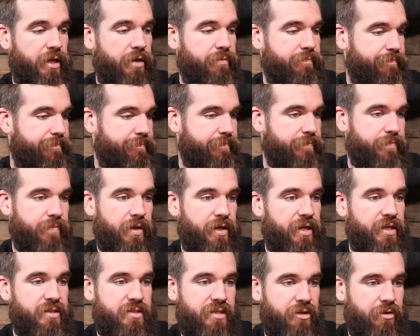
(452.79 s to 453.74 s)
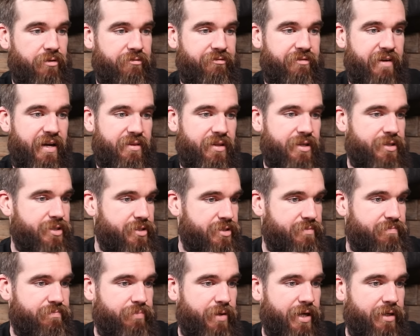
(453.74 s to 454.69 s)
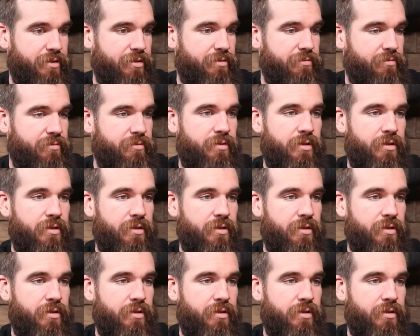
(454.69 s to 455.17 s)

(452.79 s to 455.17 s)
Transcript: Okay, I guess they're not fat, they're just pregnant.